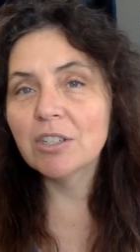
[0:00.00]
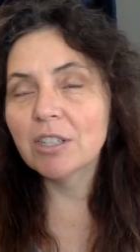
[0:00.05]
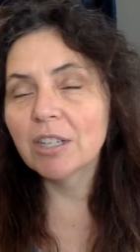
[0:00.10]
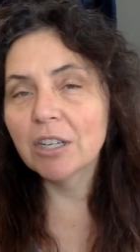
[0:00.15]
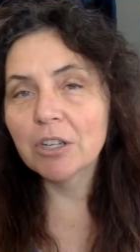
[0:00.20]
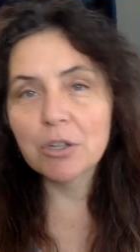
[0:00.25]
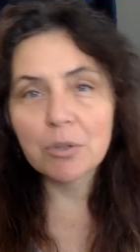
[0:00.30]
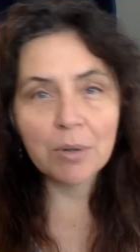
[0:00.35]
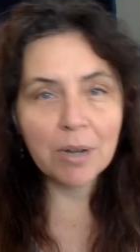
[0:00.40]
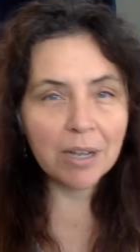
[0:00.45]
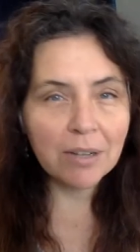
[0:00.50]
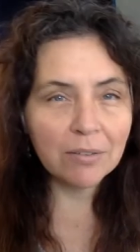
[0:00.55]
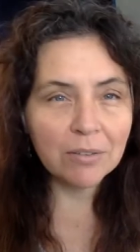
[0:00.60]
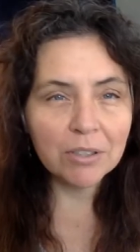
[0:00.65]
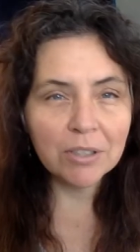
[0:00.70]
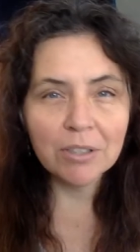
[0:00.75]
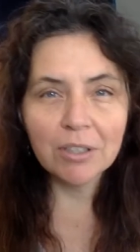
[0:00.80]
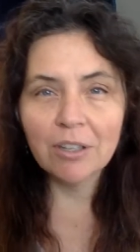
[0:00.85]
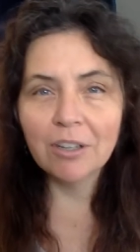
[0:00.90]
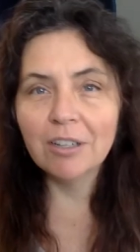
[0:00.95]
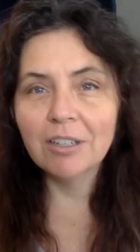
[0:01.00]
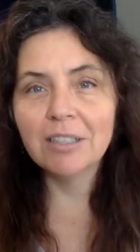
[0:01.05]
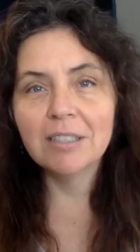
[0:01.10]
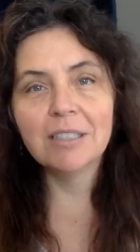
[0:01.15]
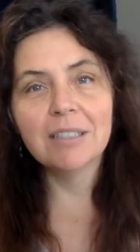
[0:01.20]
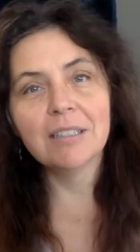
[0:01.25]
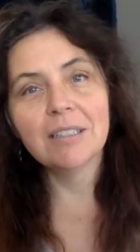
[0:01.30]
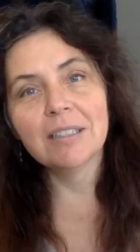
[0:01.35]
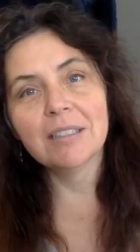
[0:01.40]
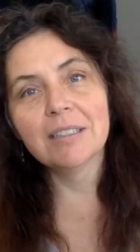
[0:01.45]
and I traveled a lot
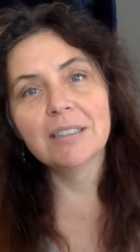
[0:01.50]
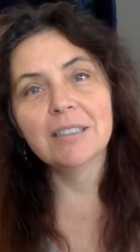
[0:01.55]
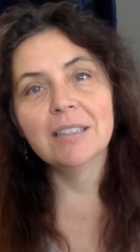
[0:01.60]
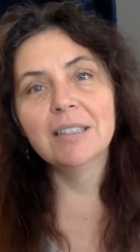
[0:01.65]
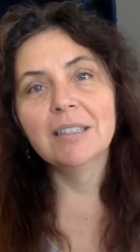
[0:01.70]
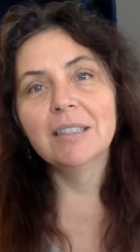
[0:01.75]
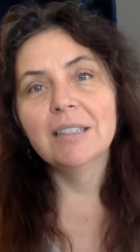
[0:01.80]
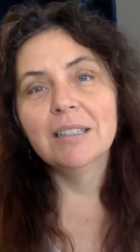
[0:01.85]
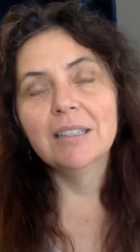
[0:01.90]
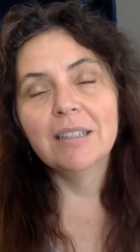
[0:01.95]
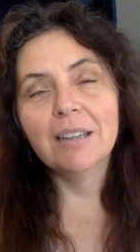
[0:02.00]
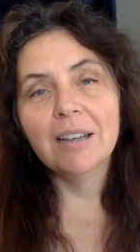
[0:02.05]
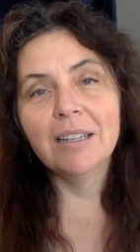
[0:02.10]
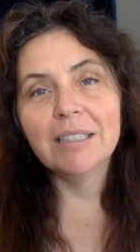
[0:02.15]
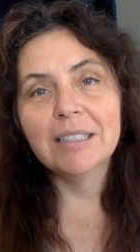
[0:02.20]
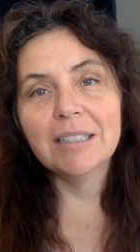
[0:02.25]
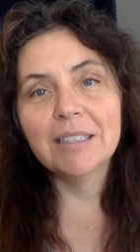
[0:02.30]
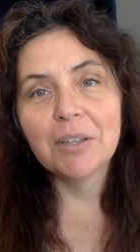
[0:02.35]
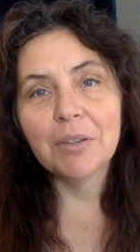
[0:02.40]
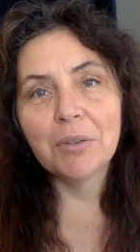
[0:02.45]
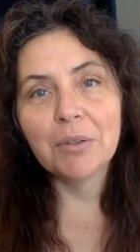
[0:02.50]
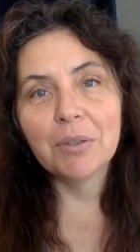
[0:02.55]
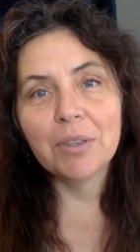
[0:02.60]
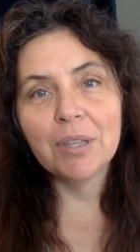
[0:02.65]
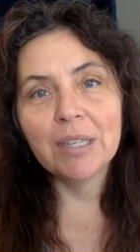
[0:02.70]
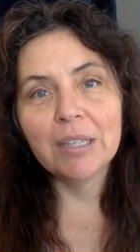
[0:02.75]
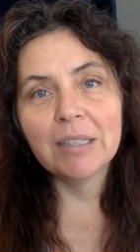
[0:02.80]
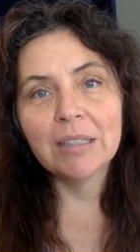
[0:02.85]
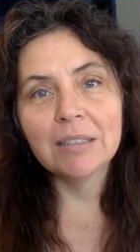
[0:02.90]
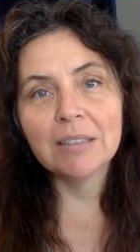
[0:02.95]
and I, I did other
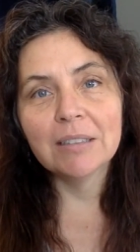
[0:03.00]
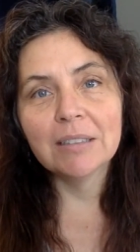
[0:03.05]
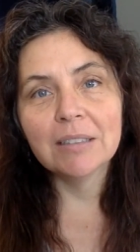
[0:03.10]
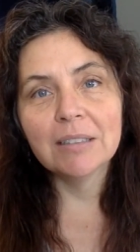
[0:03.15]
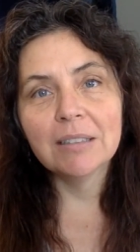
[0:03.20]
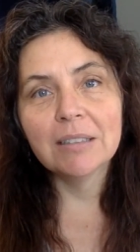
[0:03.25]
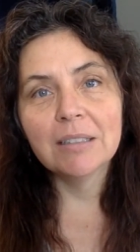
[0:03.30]
things.